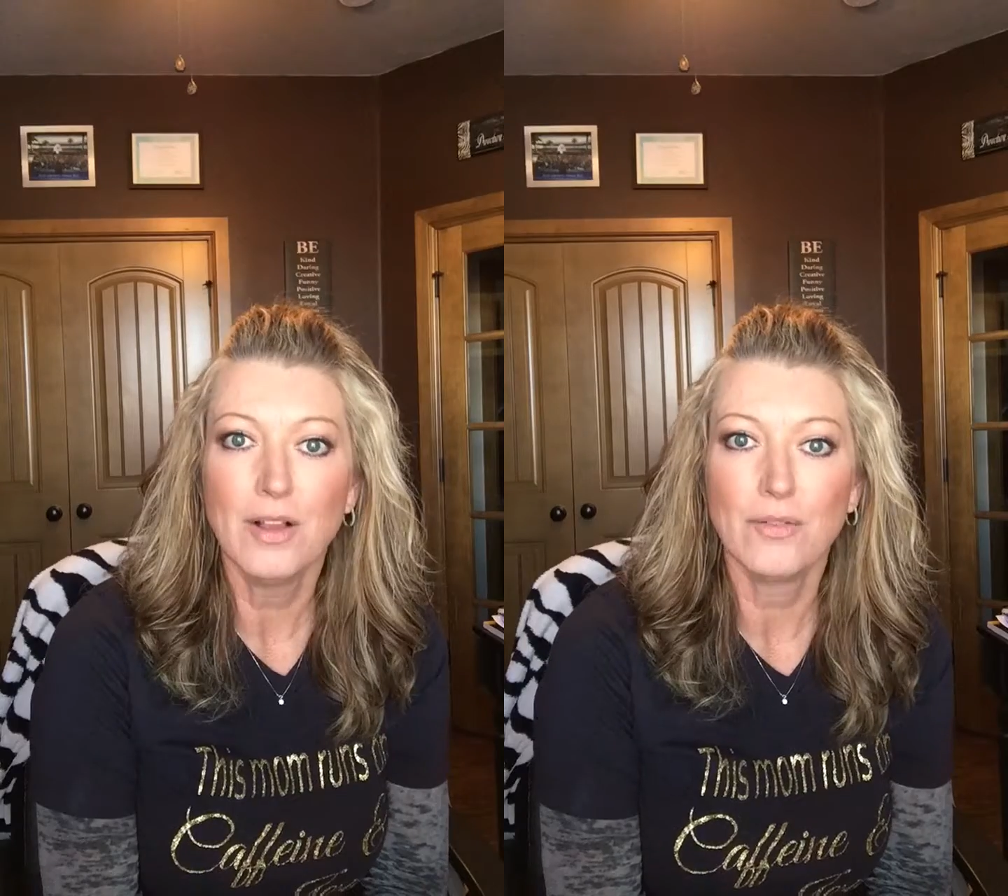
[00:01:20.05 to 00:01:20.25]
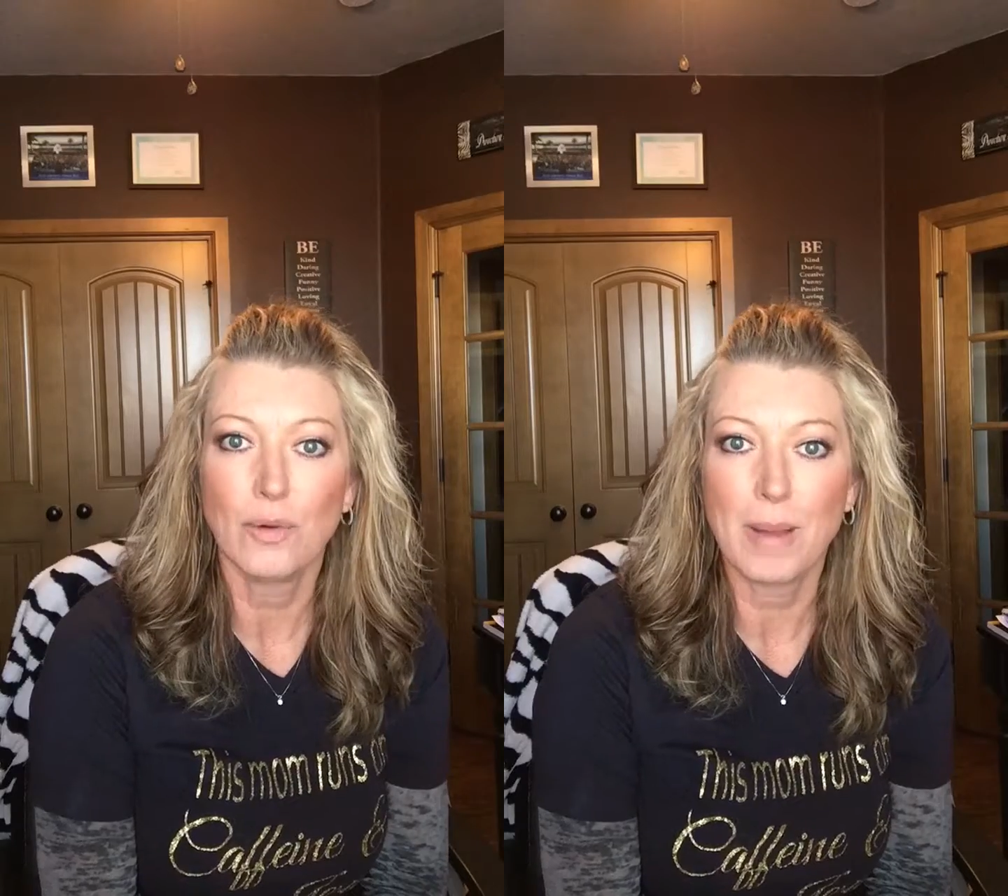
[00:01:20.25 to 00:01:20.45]

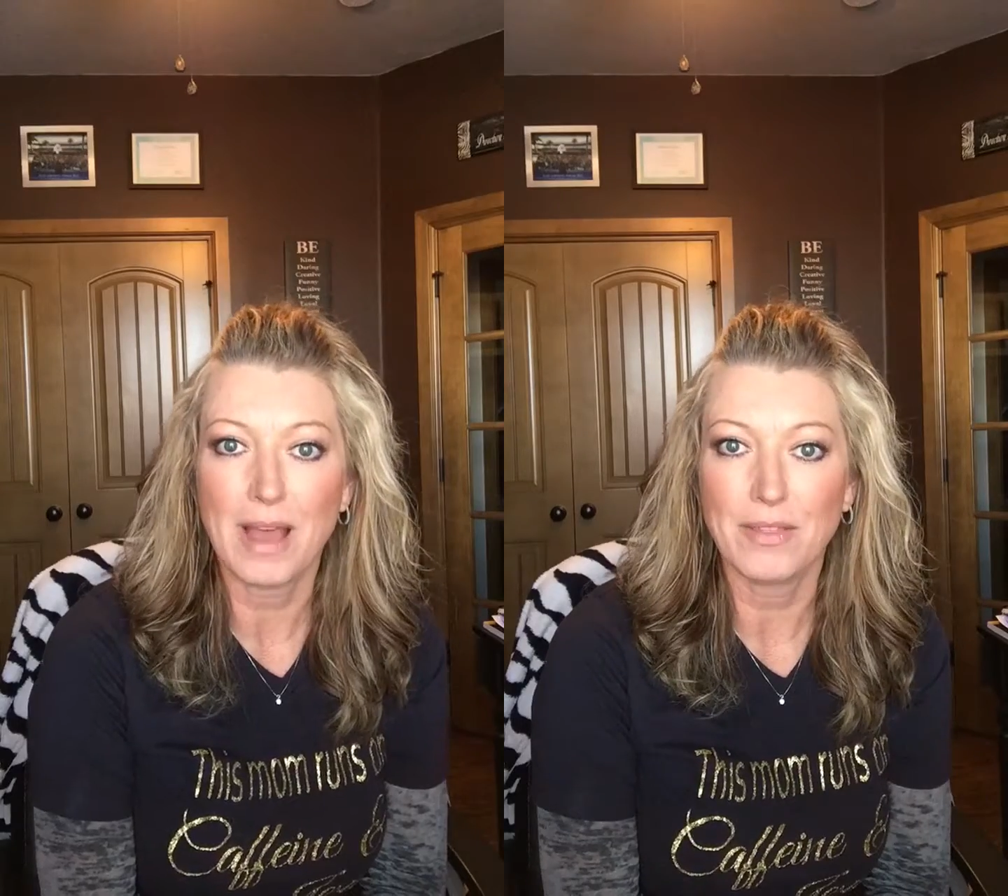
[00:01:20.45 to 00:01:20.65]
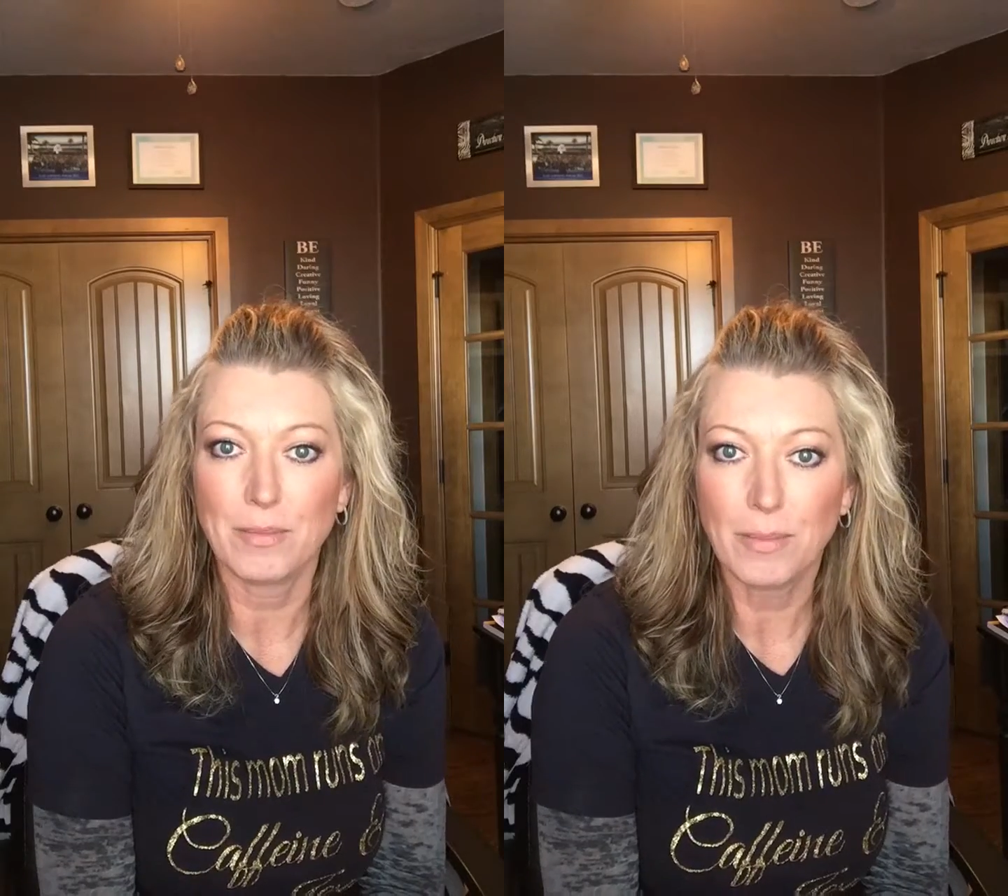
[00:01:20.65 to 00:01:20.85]
for
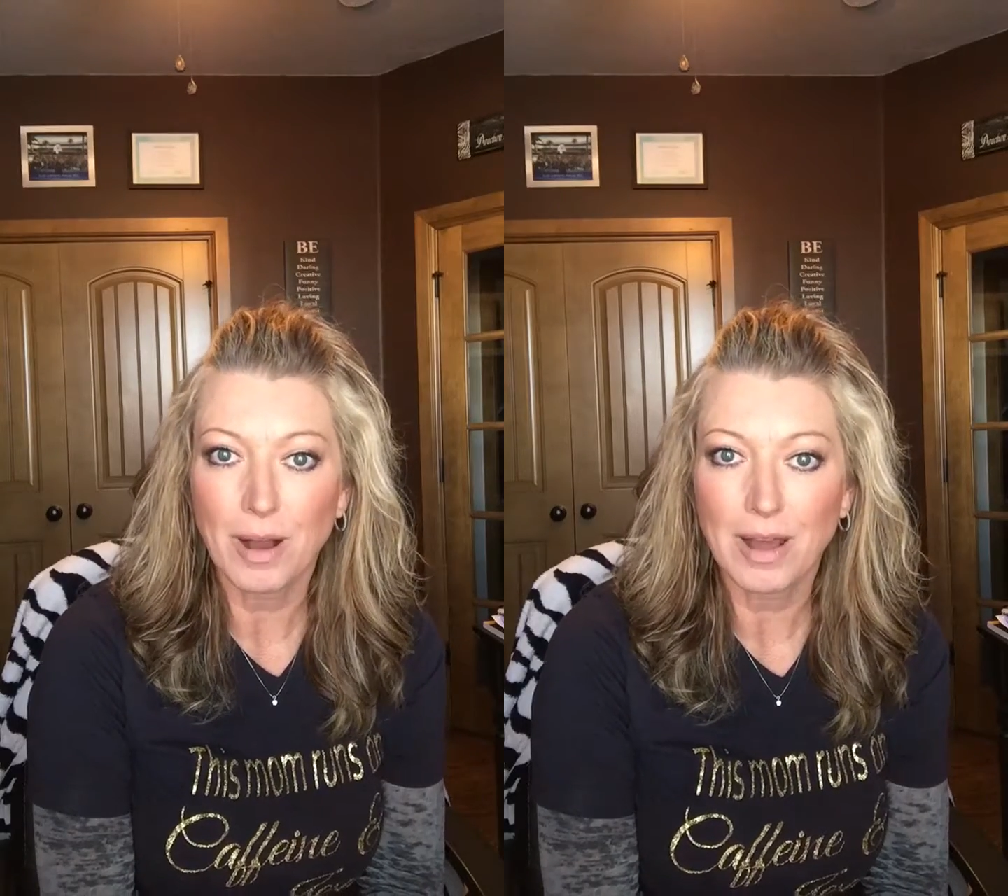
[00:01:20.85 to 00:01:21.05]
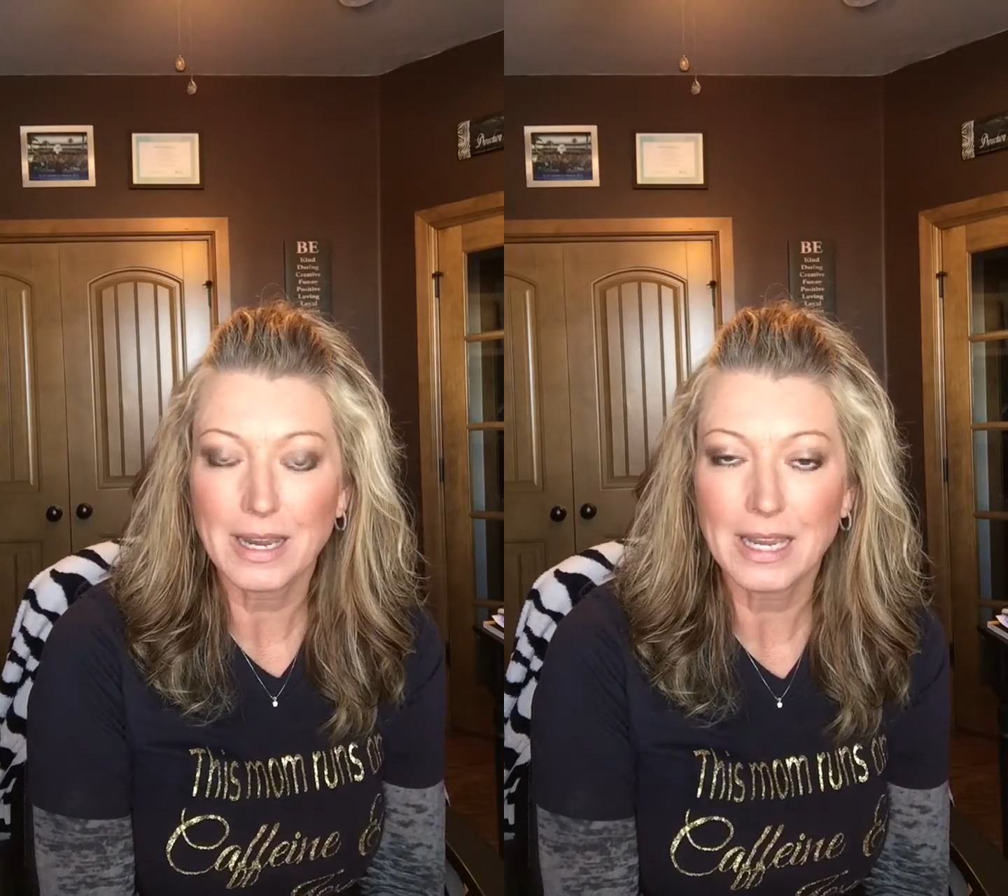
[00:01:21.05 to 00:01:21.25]
bath and
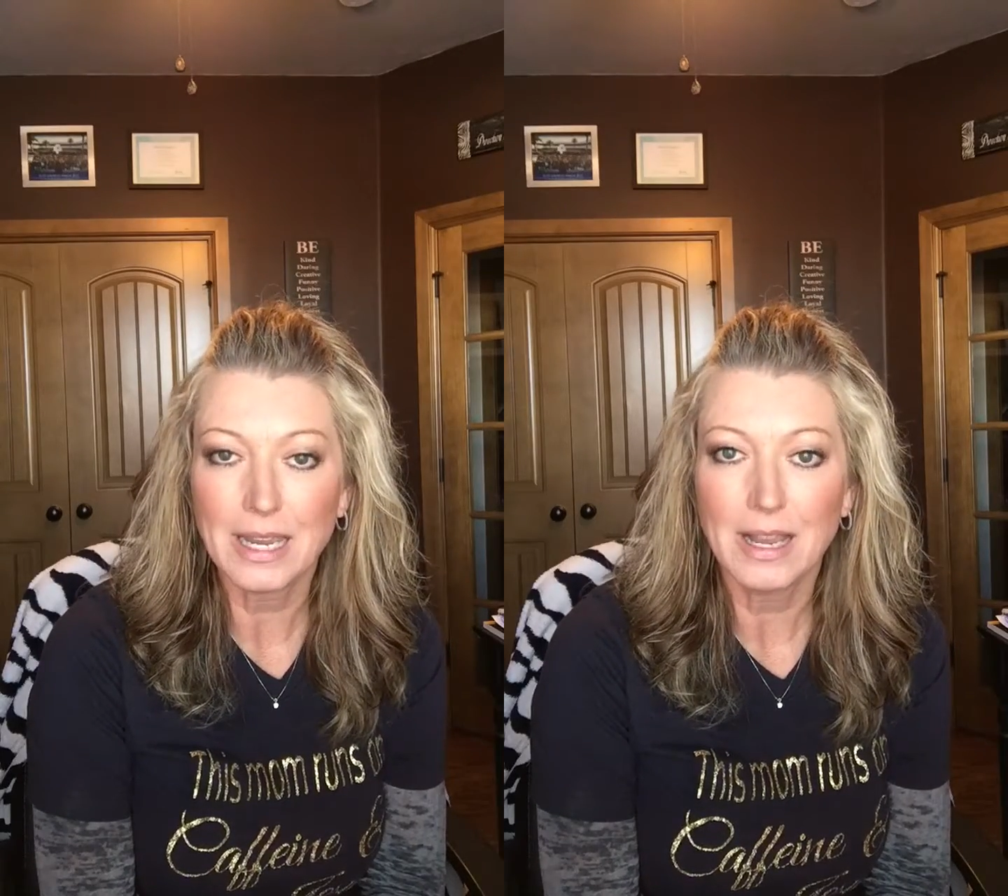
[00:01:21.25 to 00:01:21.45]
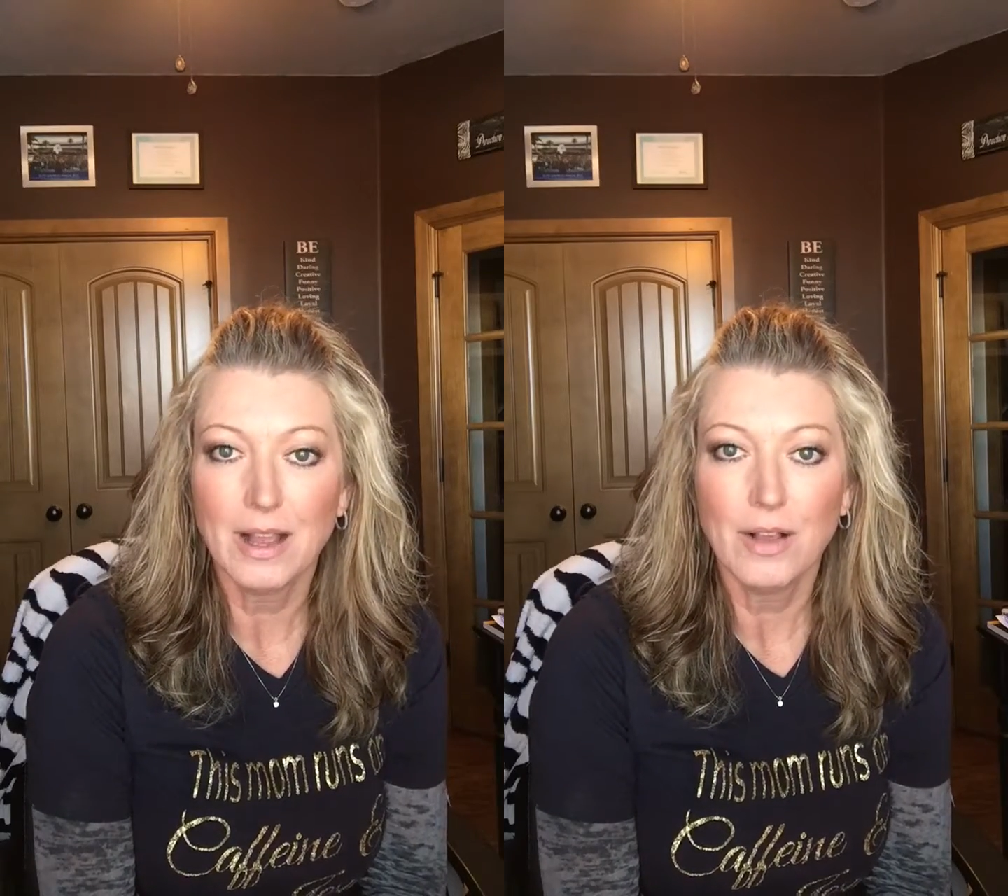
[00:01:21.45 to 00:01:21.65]

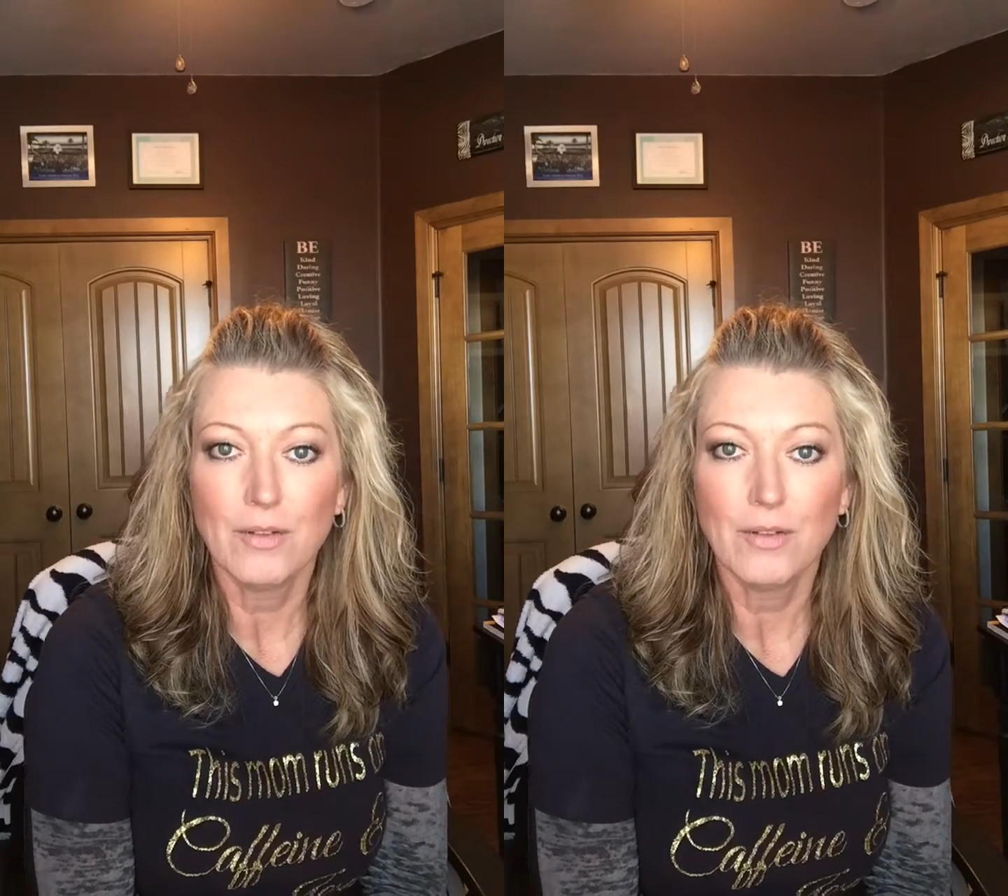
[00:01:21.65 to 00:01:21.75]
body,